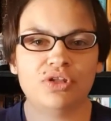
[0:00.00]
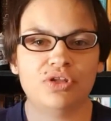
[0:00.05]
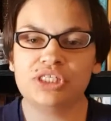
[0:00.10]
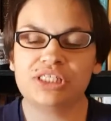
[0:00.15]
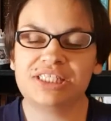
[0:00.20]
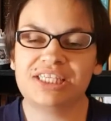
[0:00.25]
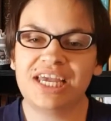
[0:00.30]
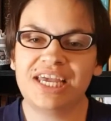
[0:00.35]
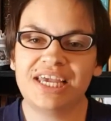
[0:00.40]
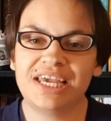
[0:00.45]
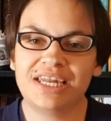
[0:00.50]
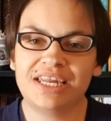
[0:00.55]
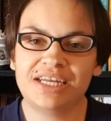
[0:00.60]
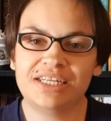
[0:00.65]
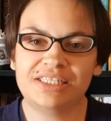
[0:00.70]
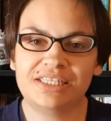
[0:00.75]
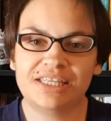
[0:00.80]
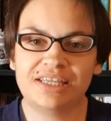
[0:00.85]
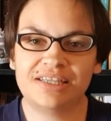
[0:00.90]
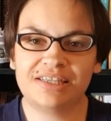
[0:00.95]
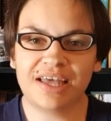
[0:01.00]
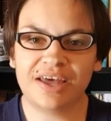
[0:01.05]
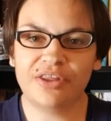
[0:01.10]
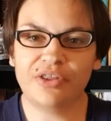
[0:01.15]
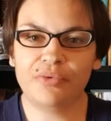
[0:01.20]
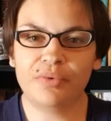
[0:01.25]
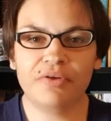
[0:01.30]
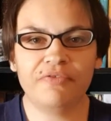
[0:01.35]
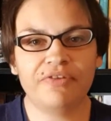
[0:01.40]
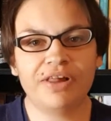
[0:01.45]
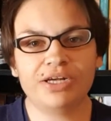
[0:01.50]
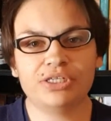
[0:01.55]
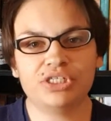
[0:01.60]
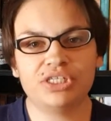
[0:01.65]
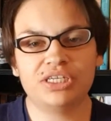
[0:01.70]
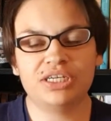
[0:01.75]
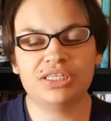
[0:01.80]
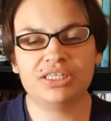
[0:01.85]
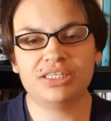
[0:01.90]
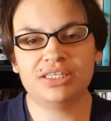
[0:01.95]
She's taken into this other
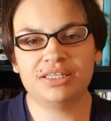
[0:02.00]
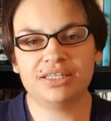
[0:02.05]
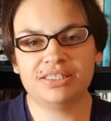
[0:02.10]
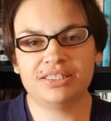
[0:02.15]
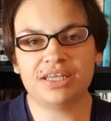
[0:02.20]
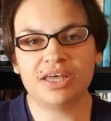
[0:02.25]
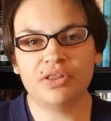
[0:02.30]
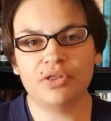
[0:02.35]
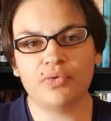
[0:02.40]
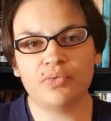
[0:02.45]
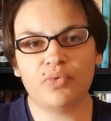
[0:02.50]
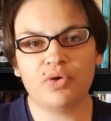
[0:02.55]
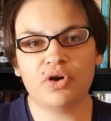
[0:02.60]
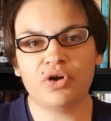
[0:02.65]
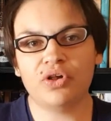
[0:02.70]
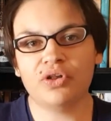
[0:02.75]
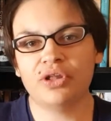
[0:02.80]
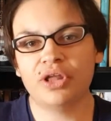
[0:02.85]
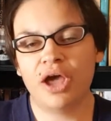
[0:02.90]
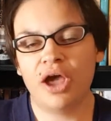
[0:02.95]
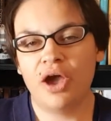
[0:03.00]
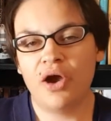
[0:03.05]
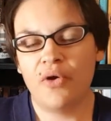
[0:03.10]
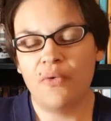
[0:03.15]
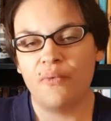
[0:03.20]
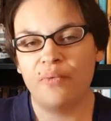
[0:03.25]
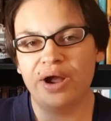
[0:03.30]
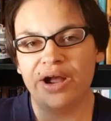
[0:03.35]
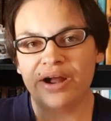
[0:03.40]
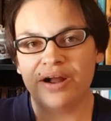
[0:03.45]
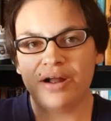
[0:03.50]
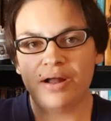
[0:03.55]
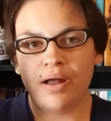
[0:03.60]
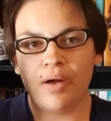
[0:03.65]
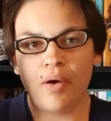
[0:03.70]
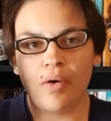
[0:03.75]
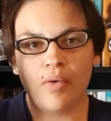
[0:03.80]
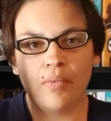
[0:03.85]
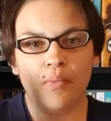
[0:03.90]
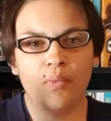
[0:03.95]
reflection, into this other world,
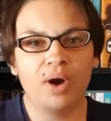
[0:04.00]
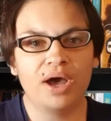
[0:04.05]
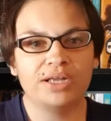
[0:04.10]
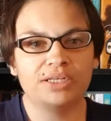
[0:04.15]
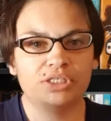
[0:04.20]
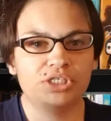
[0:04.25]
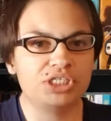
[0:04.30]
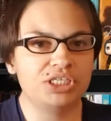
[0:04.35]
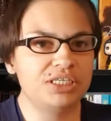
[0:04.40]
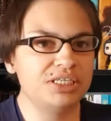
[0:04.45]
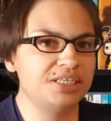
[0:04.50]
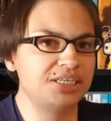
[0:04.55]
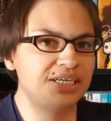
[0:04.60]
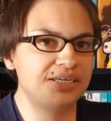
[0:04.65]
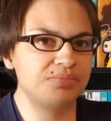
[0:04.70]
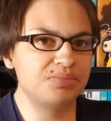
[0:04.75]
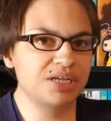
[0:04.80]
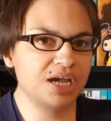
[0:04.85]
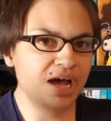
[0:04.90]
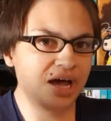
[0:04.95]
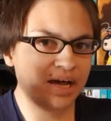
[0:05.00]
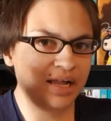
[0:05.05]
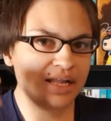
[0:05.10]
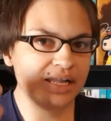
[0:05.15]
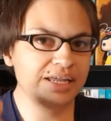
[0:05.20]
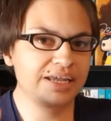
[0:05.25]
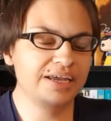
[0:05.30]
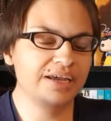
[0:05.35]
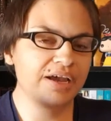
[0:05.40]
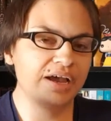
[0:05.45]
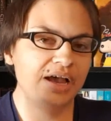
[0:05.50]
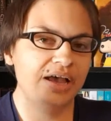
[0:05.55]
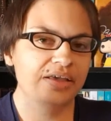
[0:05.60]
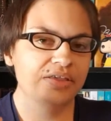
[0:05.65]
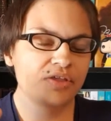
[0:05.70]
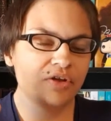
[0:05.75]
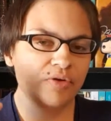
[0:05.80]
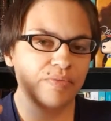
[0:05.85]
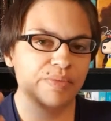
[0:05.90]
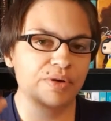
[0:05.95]
where what she deemed ugly
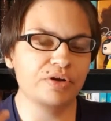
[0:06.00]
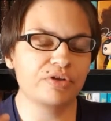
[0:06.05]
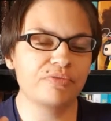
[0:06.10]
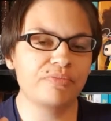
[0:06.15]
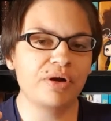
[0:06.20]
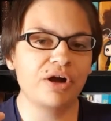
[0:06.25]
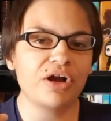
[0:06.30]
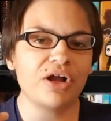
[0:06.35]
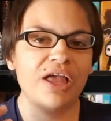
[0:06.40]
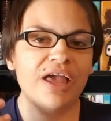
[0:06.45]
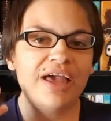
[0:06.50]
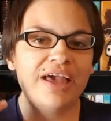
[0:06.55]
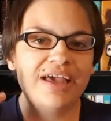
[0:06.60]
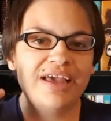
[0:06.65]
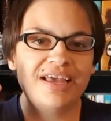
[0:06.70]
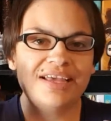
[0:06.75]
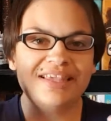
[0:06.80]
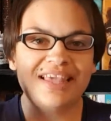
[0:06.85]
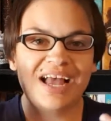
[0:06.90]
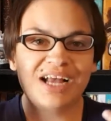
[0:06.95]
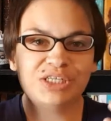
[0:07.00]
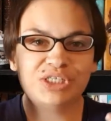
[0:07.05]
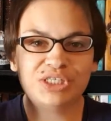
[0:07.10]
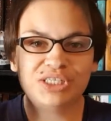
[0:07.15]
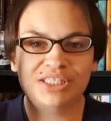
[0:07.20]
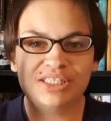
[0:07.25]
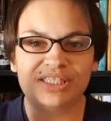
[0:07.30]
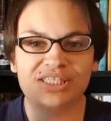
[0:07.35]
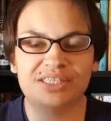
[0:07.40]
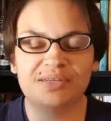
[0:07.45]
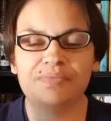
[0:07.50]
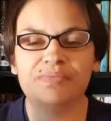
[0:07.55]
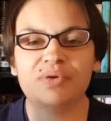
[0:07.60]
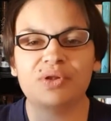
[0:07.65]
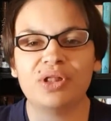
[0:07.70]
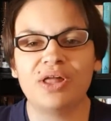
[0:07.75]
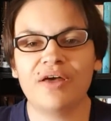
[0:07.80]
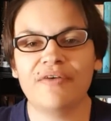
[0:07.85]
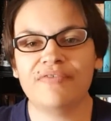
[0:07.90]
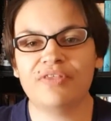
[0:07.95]
as her birthmark is actually the
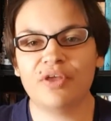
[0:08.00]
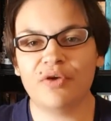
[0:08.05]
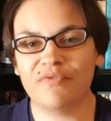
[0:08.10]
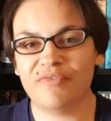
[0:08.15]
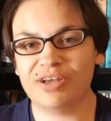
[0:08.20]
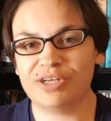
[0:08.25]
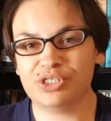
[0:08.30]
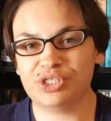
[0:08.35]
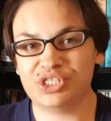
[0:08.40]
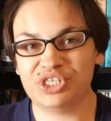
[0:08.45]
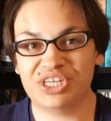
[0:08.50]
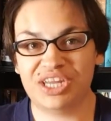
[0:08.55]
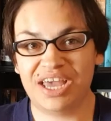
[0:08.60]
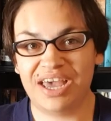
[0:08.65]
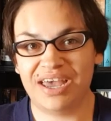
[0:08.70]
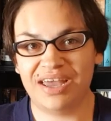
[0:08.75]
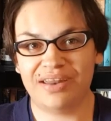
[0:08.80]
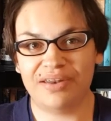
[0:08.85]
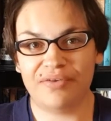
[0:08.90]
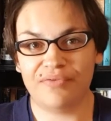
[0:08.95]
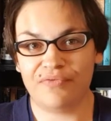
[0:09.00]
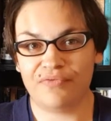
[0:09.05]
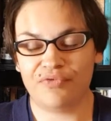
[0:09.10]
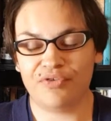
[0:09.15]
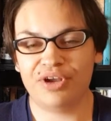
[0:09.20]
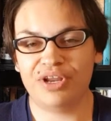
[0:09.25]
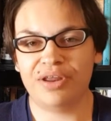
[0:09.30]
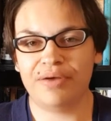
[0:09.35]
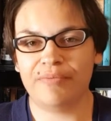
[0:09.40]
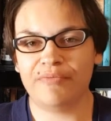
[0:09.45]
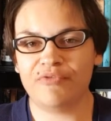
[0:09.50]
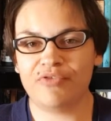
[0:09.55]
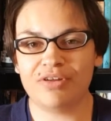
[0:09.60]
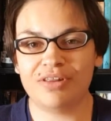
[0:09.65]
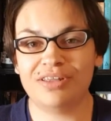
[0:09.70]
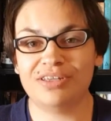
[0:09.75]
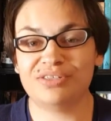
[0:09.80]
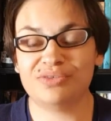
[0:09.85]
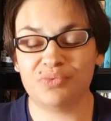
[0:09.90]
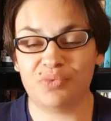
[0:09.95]
symbol of salvation and freedom
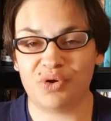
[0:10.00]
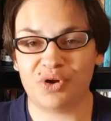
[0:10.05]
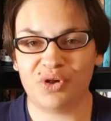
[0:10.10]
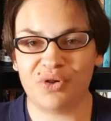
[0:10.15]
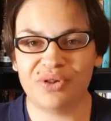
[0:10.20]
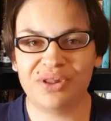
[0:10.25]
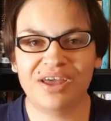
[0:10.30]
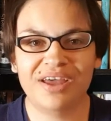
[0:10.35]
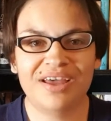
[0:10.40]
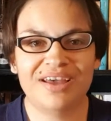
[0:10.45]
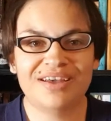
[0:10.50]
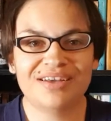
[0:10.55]
for this world.